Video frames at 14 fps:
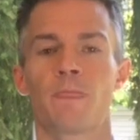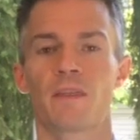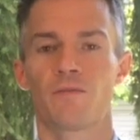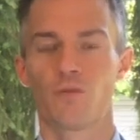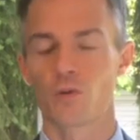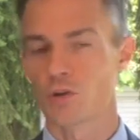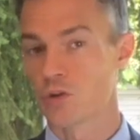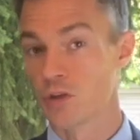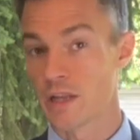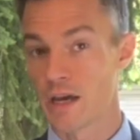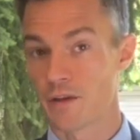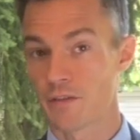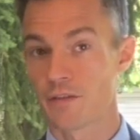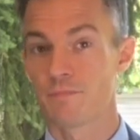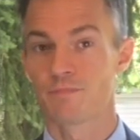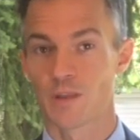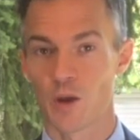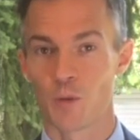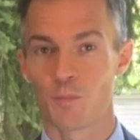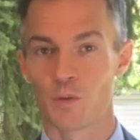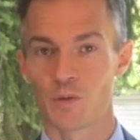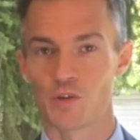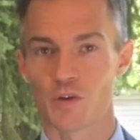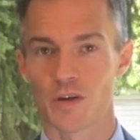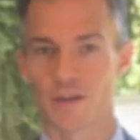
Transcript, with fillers: for good health. I hope you enjoy.